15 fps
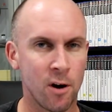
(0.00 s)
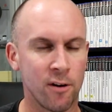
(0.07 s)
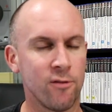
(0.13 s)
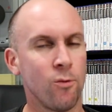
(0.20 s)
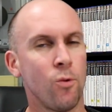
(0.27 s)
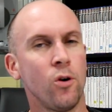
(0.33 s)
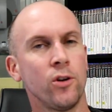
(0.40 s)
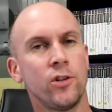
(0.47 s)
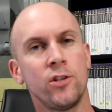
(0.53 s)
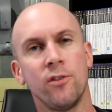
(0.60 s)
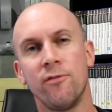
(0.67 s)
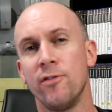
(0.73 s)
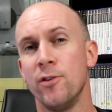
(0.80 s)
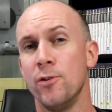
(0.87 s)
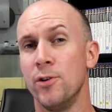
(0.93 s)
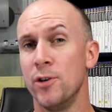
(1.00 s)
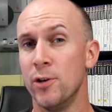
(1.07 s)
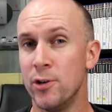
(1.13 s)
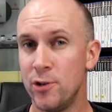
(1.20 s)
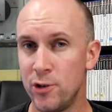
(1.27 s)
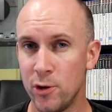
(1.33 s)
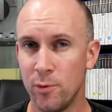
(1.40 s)
I've watched a few
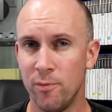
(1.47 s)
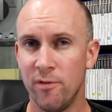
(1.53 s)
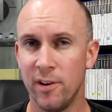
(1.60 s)
YouTube